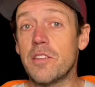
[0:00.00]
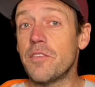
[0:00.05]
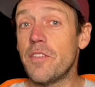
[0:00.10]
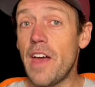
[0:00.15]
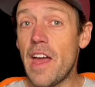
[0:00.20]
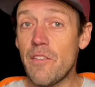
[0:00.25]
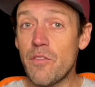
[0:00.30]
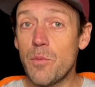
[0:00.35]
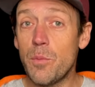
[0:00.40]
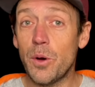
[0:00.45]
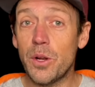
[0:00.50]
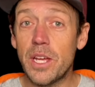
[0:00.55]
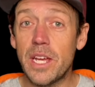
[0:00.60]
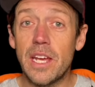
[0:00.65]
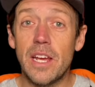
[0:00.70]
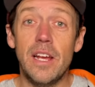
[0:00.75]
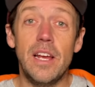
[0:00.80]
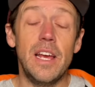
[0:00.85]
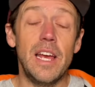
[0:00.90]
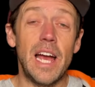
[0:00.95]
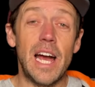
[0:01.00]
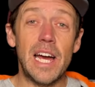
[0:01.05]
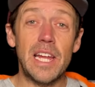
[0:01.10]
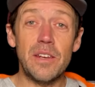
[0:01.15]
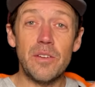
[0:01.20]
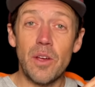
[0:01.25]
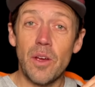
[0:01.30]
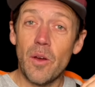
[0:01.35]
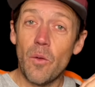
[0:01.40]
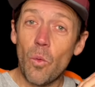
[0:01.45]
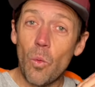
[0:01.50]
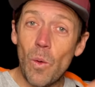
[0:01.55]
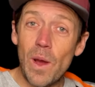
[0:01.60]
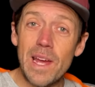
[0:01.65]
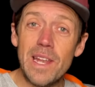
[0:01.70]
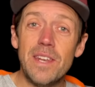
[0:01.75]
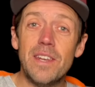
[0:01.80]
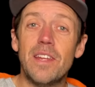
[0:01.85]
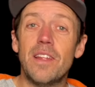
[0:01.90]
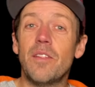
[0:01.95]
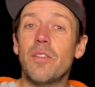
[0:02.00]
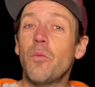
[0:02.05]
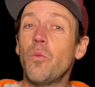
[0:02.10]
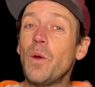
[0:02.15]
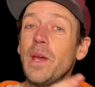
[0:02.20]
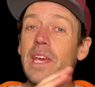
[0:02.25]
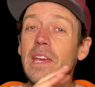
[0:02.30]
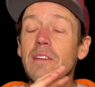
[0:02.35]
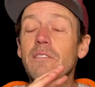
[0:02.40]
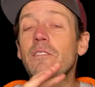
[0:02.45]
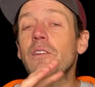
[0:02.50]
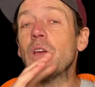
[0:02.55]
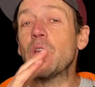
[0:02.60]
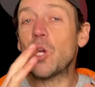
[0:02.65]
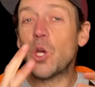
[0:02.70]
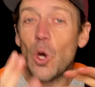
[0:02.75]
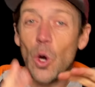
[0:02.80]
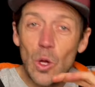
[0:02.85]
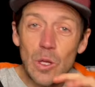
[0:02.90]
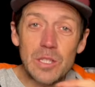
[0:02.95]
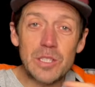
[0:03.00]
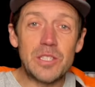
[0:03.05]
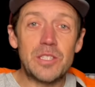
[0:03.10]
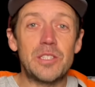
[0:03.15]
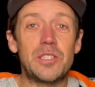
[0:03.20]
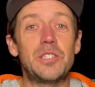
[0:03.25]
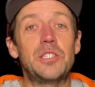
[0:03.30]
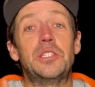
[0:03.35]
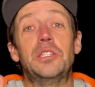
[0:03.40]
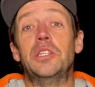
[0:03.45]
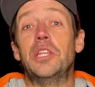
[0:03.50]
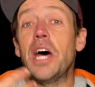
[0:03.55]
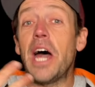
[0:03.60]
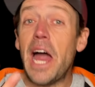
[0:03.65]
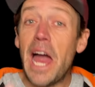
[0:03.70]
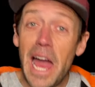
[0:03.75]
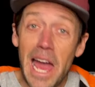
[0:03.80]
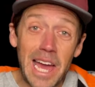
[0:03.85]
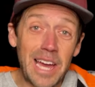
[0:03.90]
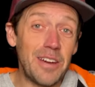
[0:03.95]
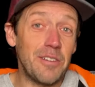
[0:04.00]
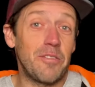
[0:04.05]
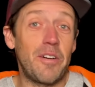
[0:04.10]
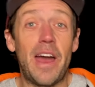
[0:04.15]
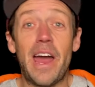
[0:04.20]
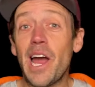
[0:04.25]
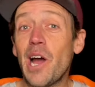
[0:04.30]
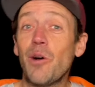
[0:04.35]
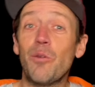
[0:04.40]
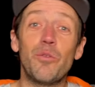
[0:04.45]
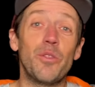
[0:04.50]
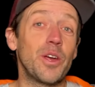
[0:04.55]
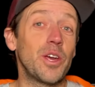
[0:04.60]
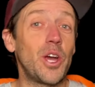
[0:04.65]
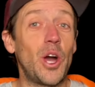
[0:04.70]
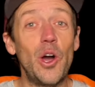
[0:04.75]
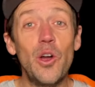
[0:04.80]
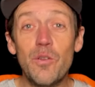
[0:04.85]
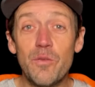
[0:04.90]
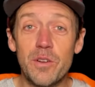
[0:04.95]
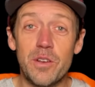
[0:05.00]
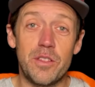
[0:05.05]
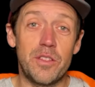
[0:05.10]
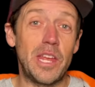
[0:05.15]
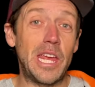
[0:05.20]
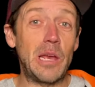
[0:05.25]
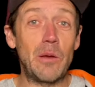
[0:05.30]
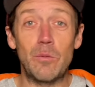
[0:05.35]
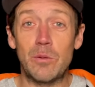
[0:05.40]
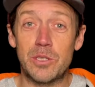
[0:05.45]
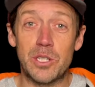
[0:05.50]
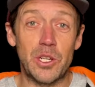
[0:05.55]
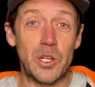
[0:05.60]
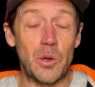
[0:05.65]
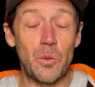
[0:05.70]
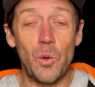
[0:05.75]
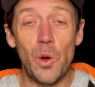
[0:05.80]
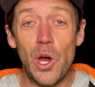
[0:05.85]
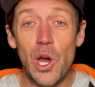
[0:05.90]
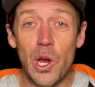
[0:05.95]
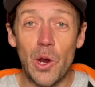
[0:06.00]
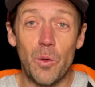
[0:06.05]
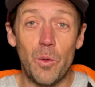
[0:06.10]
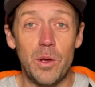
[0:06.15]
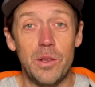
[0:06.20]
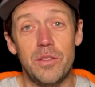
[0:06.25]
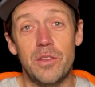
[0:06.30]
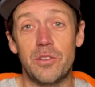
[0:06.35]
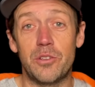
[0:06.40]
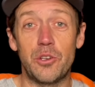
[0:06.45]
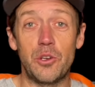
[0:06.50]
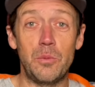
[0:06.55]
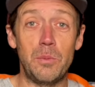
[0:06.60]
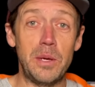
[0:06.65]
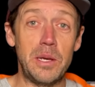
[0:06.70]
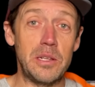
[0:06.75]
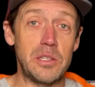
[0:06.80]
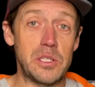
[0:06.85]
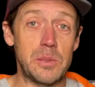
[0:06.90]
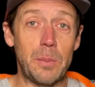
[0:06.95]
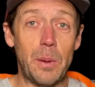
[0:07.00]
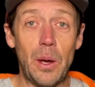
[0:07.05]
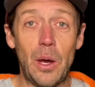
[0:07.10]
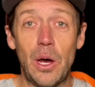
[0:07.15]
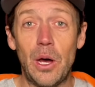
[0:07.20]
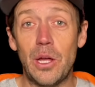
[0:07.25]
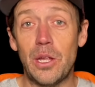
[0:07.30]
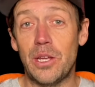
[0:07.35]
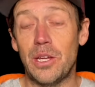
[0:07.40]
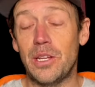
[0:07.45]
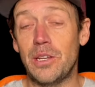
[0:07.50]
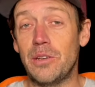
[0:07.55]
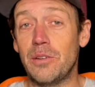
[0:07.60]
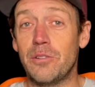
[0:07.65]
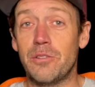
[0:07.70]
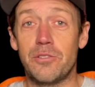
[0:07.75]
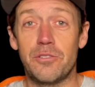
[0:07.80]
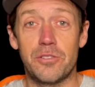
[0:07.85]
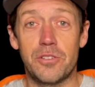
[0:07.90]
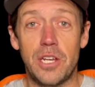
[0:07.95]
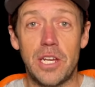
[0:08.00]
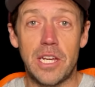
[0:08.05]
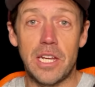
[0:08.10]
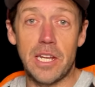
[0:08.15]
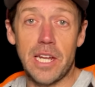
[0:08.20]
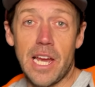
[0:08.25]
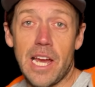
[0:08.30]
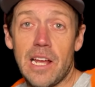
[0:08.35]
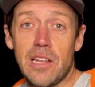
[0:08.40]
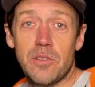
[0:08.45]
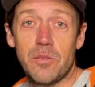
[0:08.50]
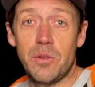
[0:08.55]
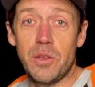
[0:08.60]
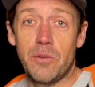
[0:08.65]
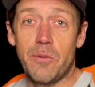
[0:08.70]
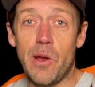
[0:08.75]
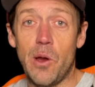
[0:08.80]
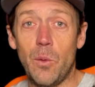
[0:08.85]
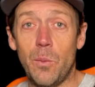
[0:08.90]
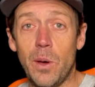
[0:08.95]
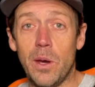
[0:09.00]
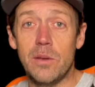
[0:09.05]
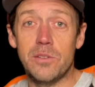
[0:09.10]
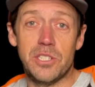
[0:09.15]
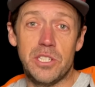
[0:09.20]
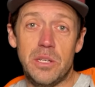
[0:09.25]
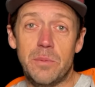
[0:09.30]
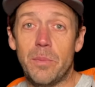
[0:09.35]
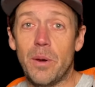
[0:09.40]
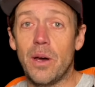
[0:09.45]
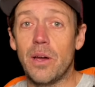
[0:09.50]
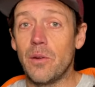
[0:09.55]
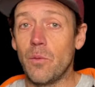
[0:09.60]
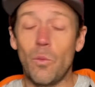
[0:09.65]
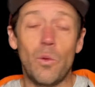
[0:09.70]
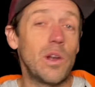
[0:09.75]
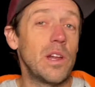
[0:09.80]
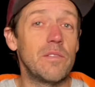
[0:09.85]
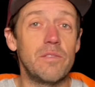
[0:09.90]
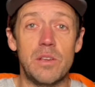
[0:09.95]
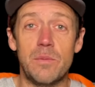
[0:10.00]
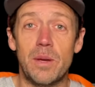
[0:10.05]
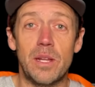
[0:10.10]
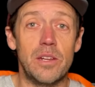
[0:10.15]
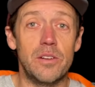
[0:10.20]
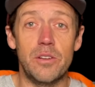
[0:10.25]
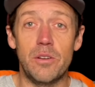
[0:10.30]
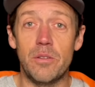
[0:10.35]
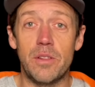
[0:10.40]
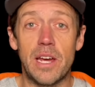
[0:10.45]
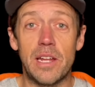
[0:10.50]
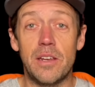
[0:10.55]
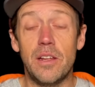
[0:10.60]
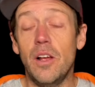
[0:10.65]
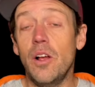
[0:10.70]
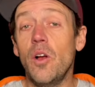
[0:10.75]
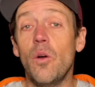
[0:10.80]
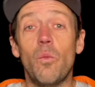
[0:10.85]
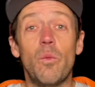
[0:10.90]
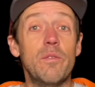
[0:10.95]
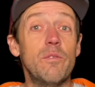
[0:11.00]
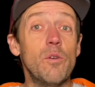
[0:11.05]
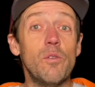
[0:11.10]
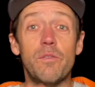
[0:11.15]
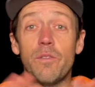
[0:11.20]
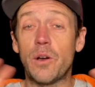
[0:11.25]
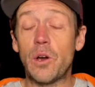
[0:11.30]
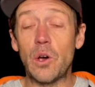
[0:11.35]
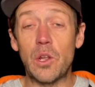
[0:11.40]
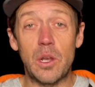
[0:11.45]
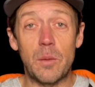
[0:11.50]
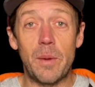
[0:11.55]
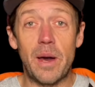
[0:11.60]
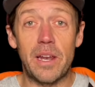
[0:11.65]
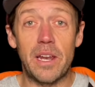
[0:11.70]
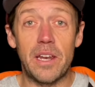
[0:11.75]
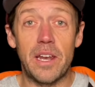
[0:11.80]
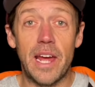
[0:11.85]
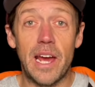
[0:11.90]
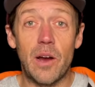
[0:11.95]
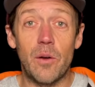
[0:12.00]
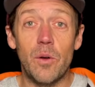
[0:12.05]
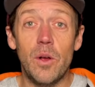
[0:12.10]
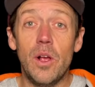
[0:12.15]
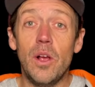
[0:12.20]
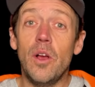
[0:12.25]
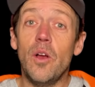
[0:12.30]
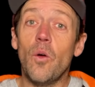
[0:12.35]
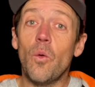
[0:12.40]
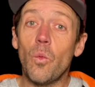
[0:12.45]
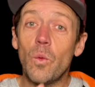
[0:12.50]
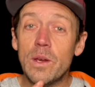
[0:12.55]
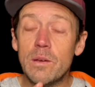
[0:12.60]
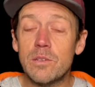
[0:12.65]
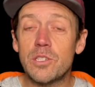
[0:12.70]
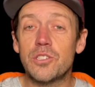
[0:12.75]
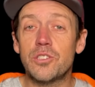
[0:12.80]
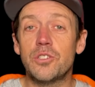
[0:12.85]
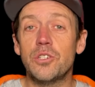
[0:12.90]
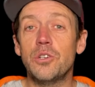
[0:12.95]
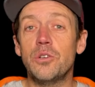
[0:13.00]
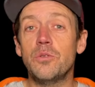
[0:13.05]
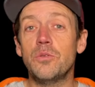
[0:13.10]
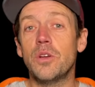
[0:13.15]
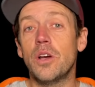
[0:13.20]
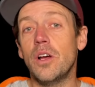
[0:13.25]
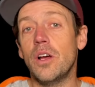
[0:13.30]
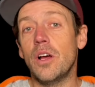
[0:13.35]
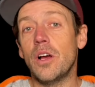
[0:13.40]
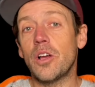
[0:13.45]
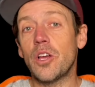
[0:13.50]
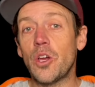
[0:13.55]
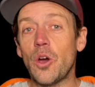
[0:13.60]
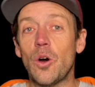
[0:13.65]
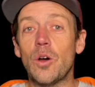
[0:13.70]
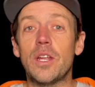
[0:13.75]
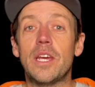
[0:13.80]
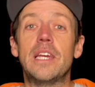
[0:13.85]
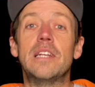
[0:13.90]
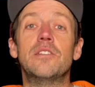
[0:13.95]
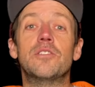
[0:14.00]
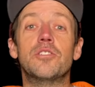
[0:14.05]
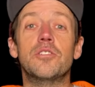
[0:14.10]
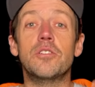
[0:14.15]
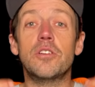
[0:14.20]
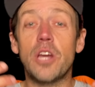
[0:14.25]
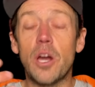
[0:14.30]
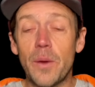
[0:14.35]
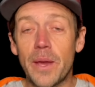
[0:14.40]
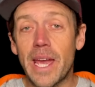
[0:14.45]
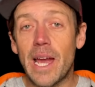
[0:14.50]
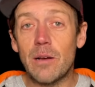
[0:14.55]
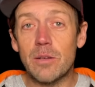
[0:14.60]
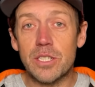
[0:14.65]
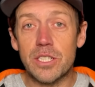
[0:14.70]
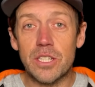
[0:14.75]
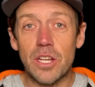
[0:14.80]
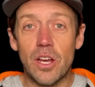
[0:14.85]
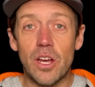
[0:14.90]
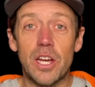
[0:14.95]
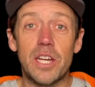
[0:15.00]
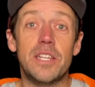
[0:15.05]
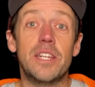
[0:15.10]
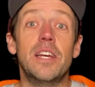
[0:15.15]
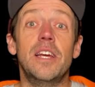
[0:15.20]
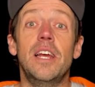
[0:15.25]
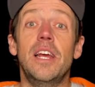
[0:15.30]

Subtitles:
for everybody. And when we got the hang of how the COVID thing was going to work with the 2 meters apart and shaking hands with your elbows and your butt and whatever you're meant to do then, we've all forgotten about it now. We've soon got into going outside,